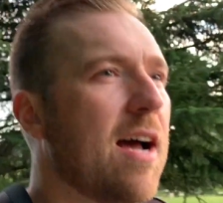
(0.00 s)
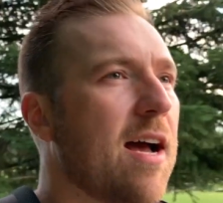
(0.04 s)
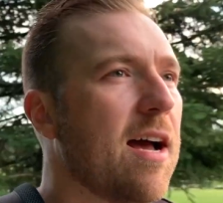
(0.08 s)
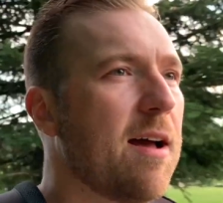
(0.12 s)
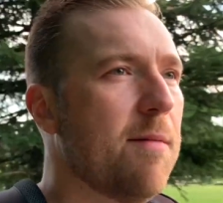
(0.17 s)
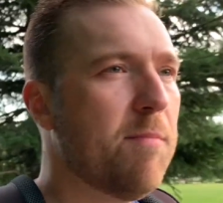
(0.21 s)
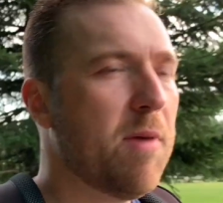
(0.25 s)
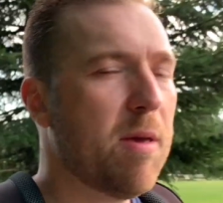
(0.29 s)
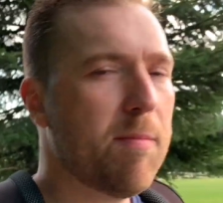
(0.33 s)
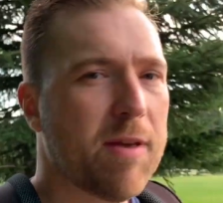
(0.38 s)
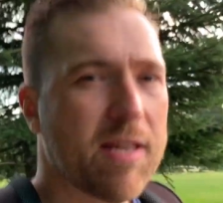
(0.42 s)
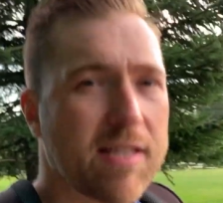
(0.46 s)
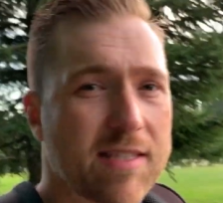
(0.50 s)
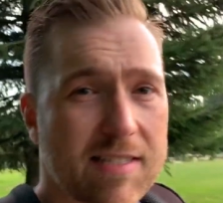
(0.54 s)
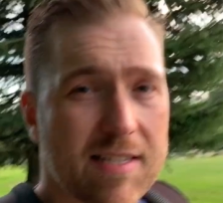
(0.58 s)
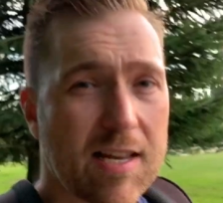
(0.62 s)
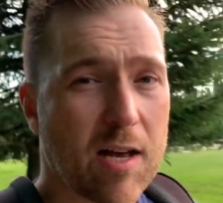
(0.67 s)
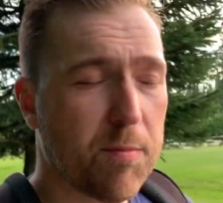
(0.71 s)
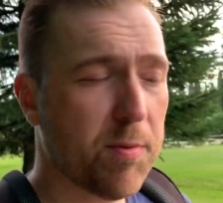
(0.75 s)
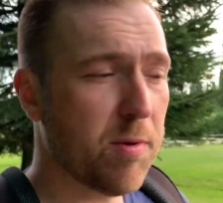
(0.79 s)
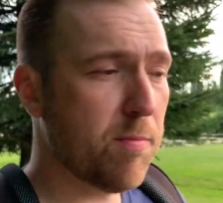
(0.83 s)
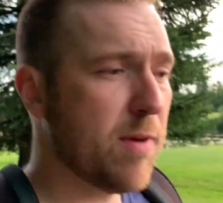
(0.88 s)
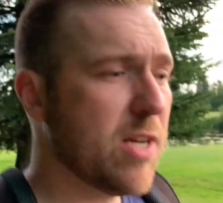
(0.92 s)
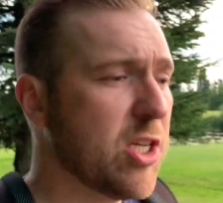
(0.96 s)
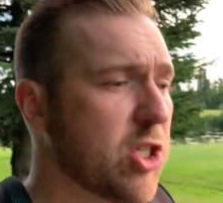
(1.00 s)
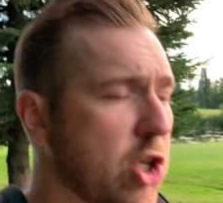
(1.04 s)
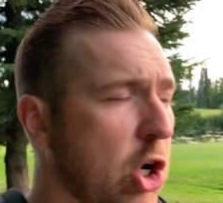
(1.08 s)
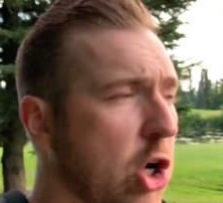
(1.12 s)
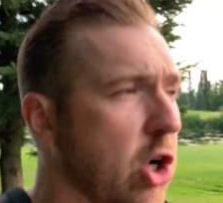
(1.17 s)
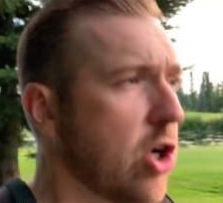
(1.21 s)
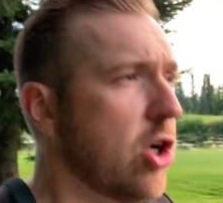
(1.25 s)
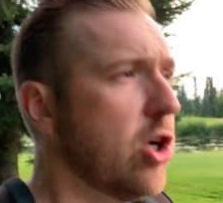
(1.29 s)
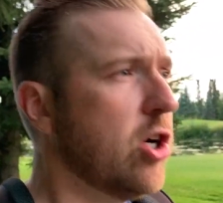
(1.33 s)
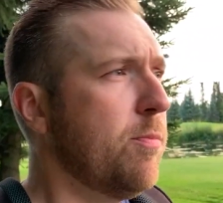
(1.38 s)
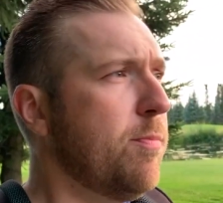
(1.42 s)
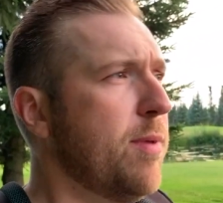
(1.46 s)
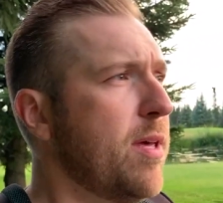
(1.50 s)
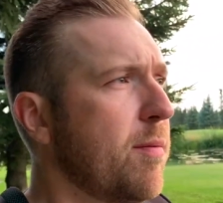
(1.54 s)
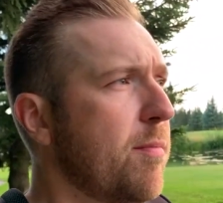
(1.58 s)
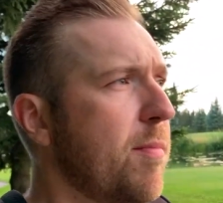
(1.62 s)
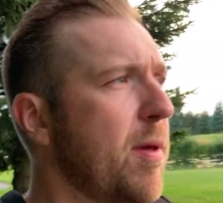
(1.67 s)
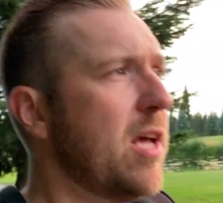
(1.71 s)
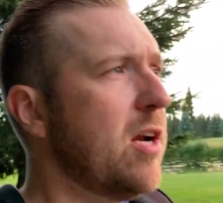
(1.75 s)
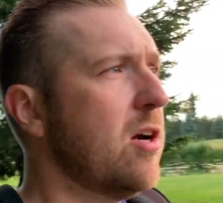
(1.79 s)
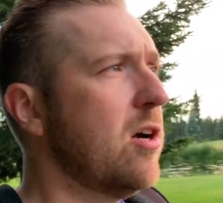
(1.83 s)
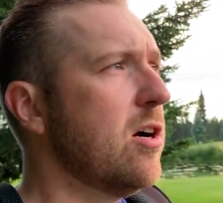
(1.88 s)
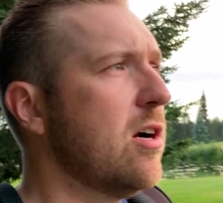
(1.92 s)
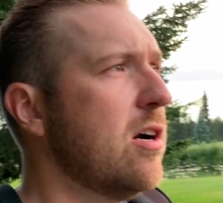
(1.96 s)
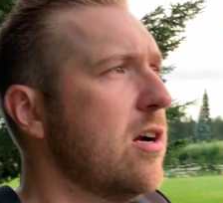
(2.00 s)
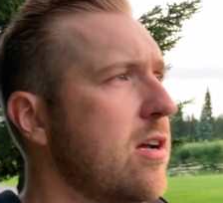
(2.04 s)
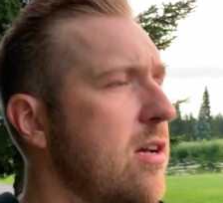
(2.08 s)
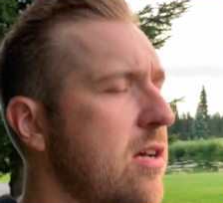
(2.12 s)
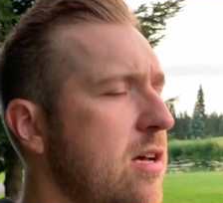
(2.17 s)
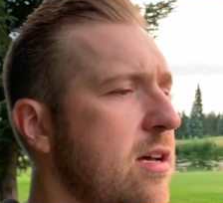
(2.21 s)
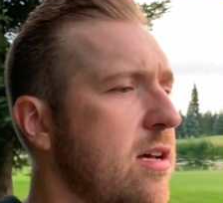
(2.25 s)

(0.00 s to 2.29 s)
Maybe it's helping me turn a bit better.